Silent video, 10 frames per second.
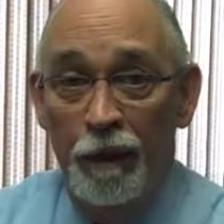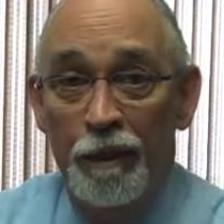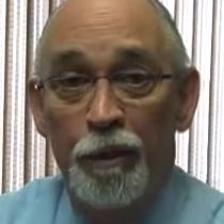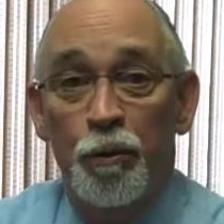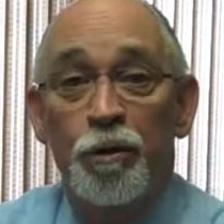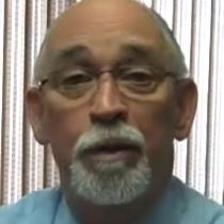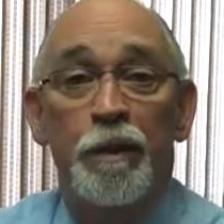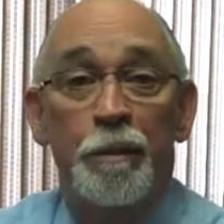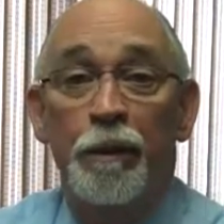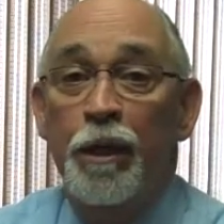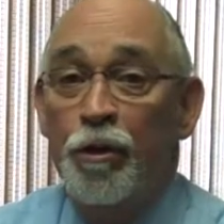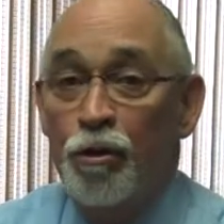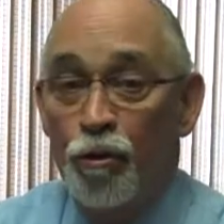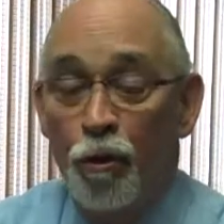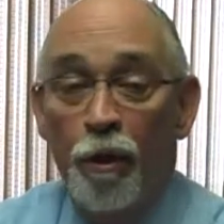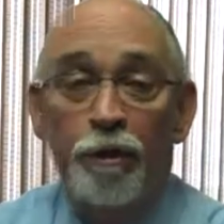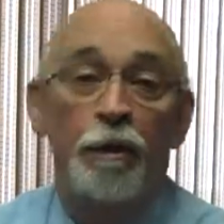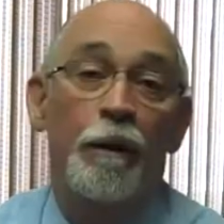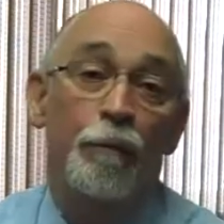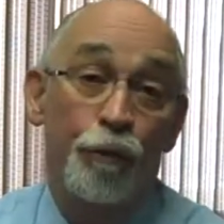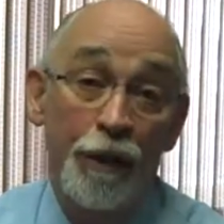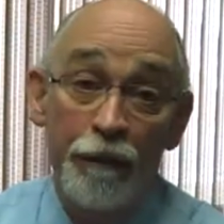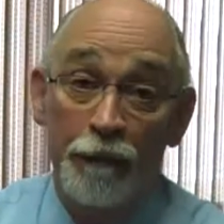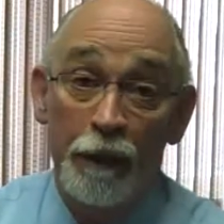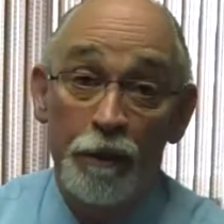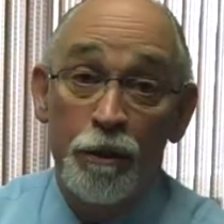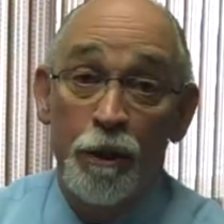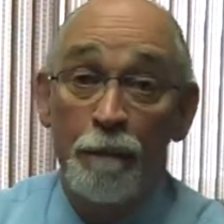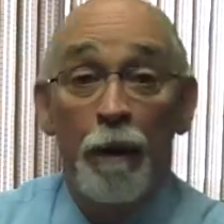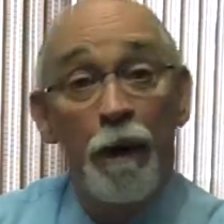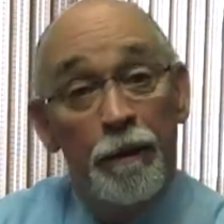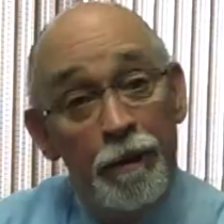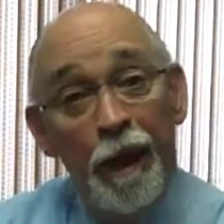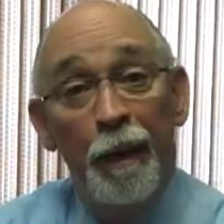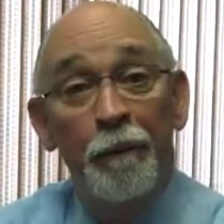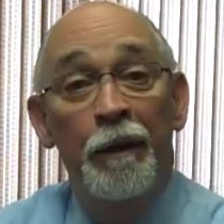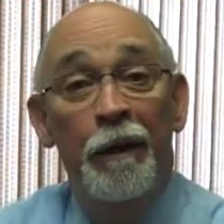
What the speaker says: This was just simply a short briefing so that by the time